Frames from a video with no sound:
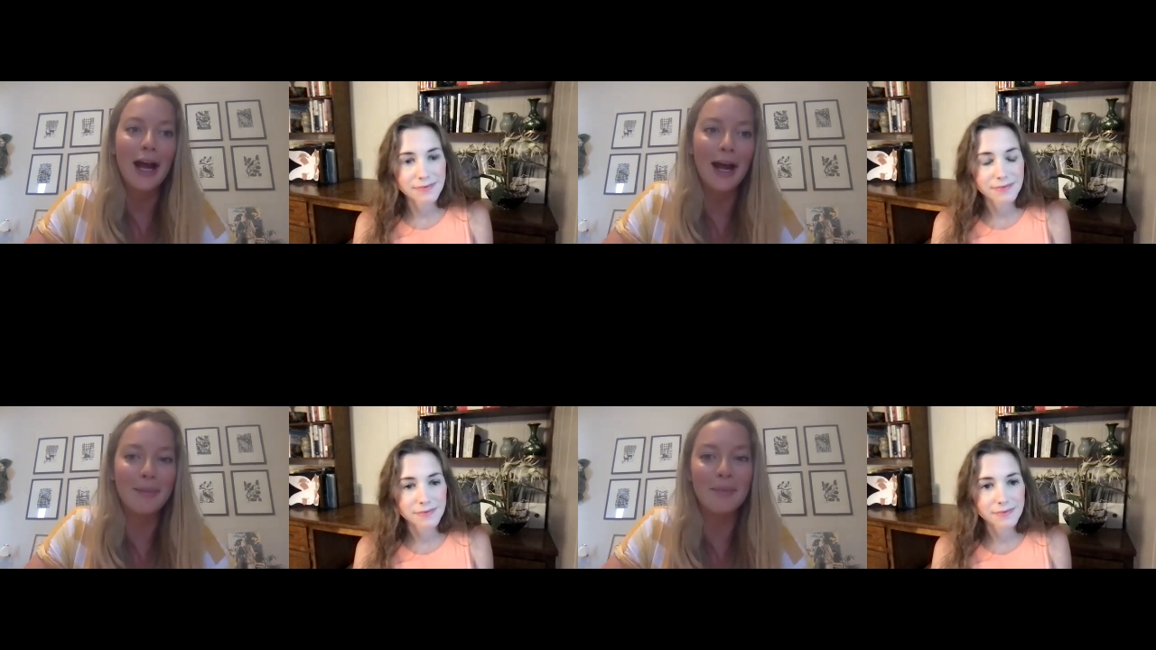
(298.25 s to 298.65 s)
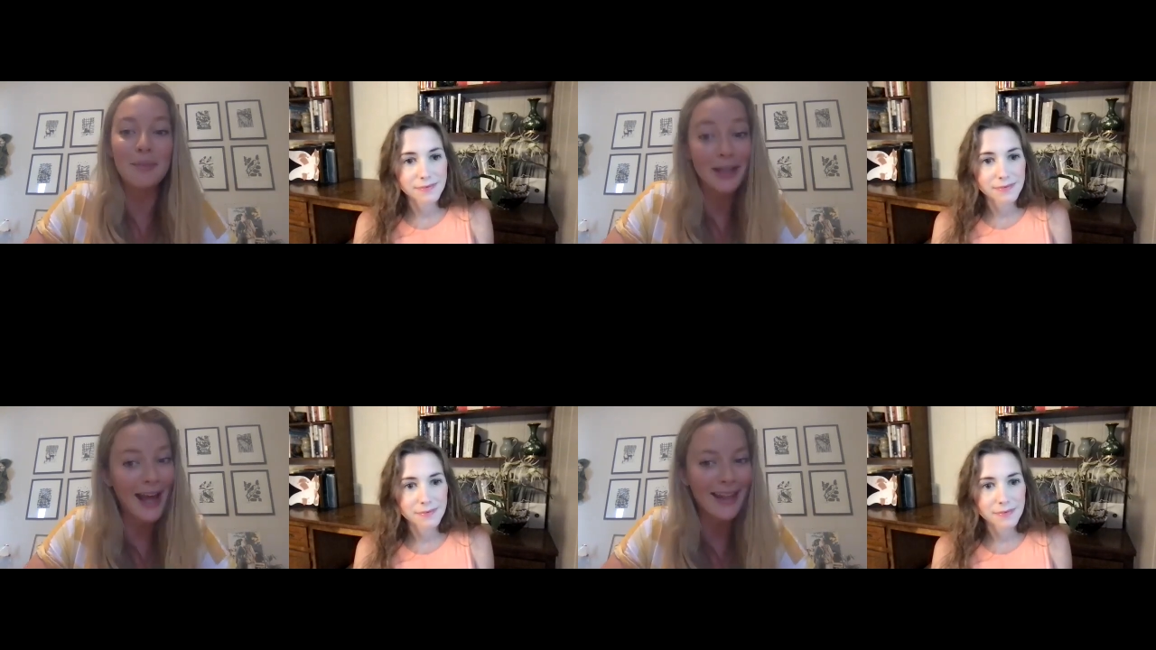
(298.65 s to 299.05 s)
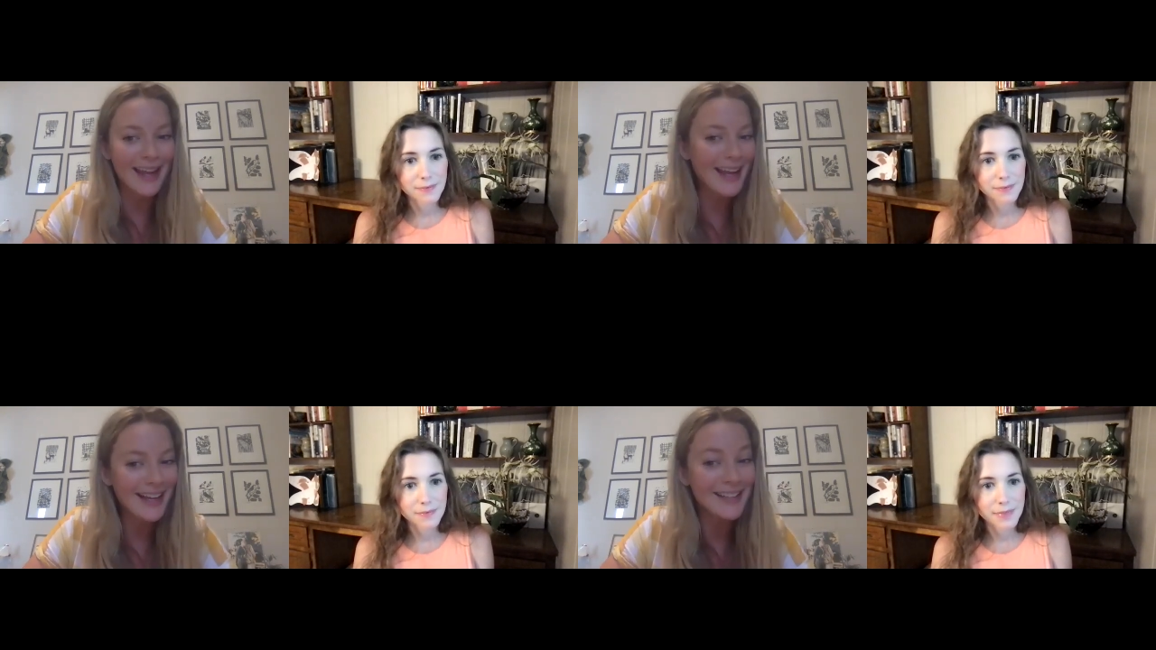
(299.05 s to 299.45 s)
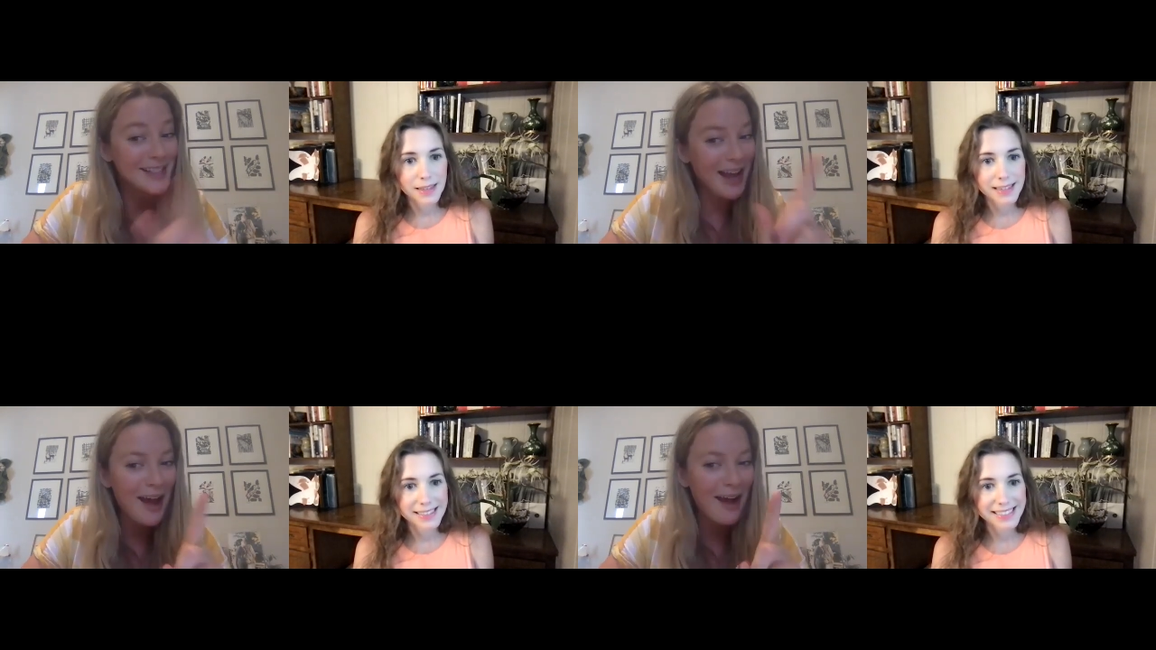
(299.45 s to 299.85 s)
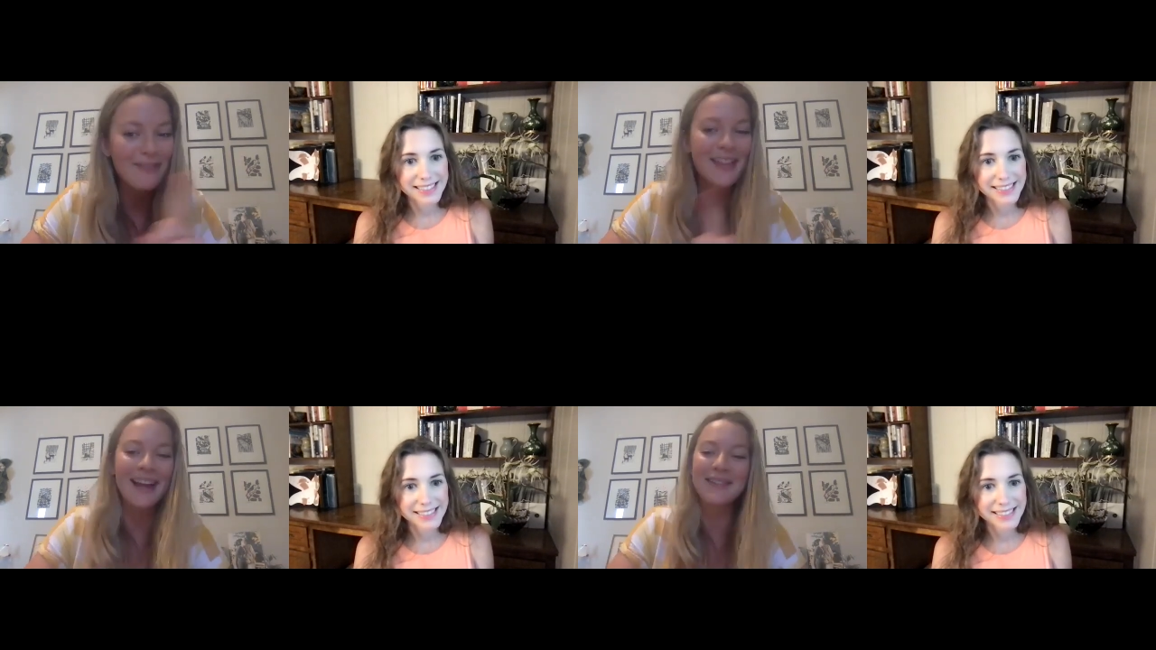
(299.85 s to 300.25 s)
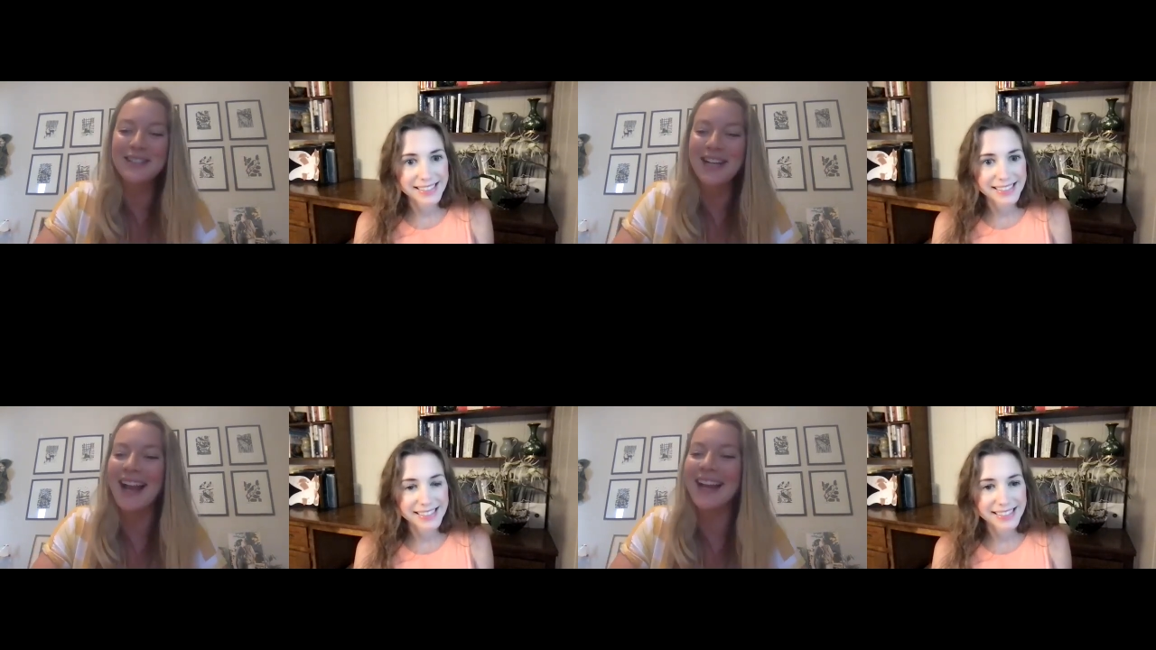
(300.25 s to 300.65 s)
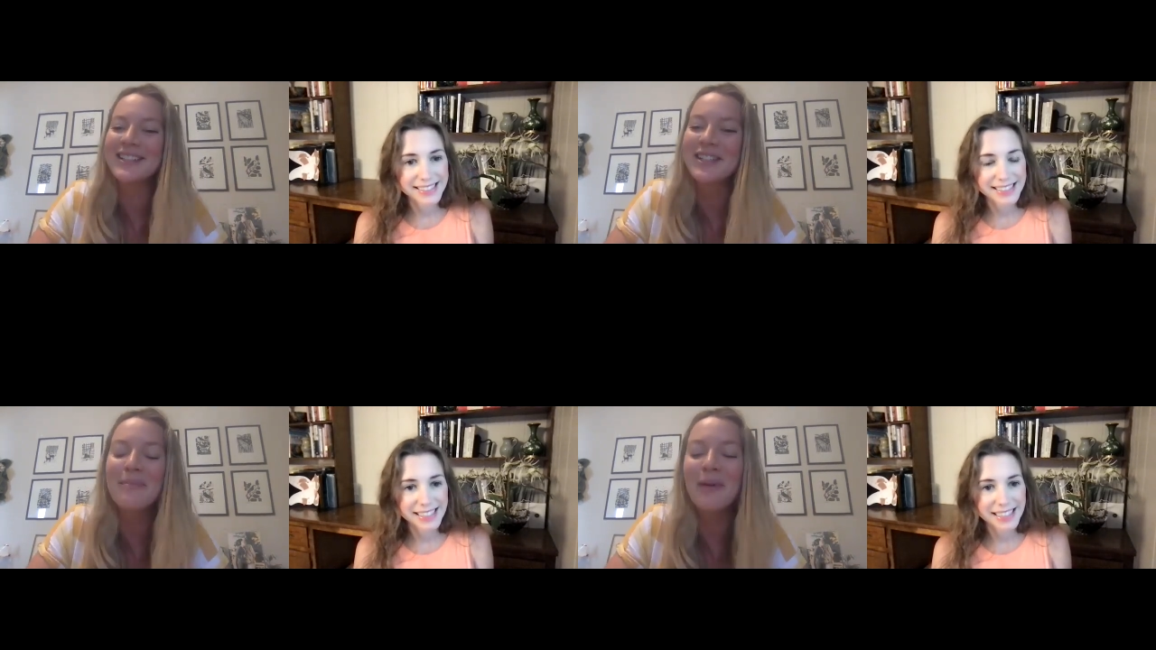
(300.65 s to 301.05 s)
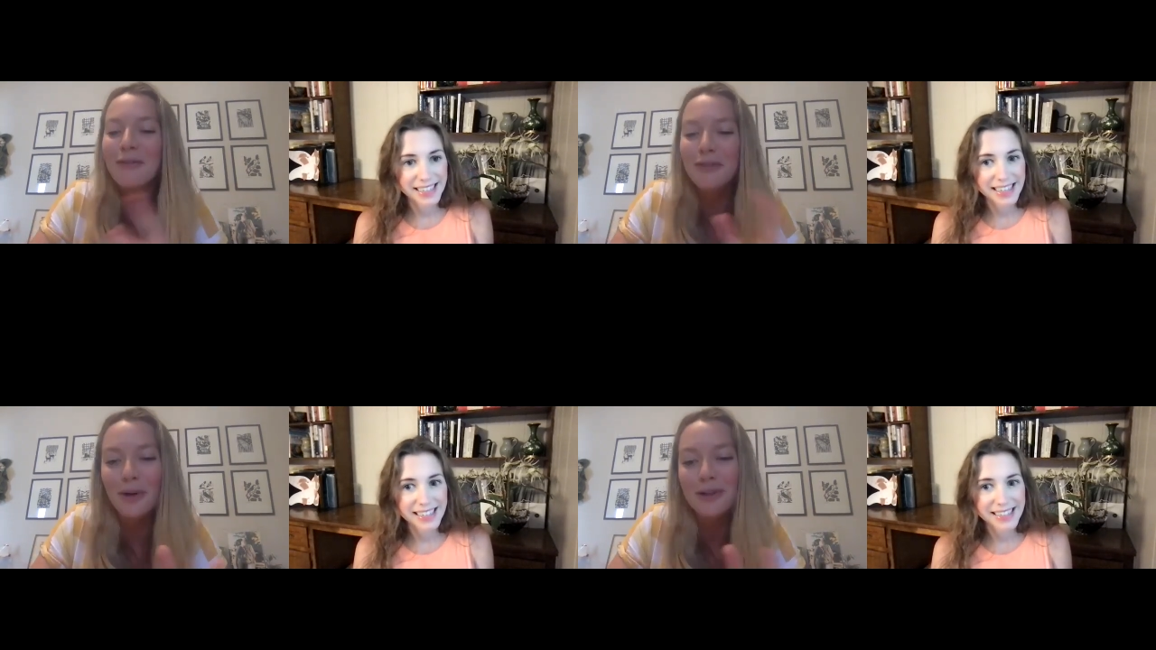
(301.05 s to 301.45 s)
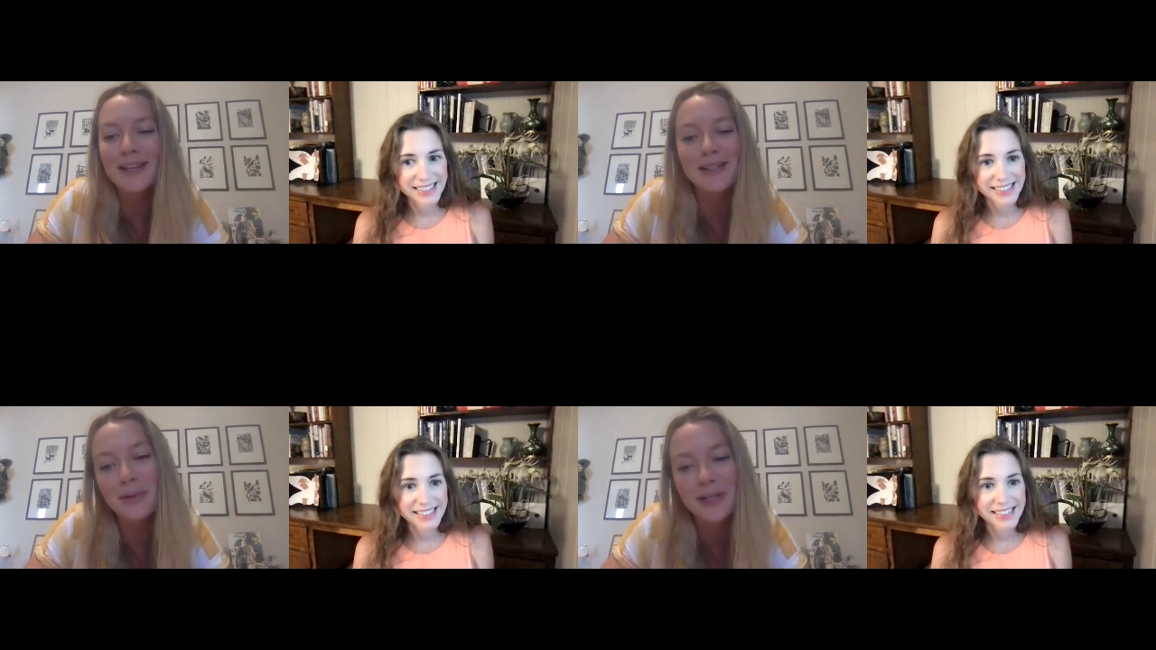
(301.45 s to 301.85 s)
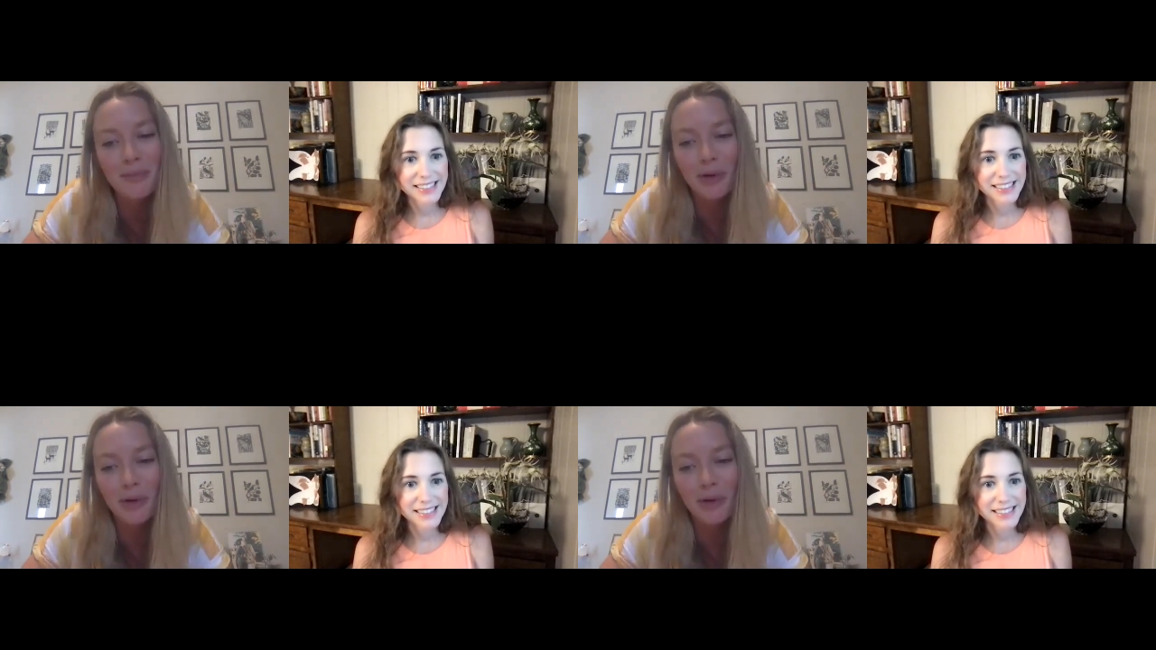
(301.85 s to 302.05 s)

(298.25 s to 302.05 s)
Speaker 1: Um, but yeah, they are tough. They will challenge you, but of course, there's always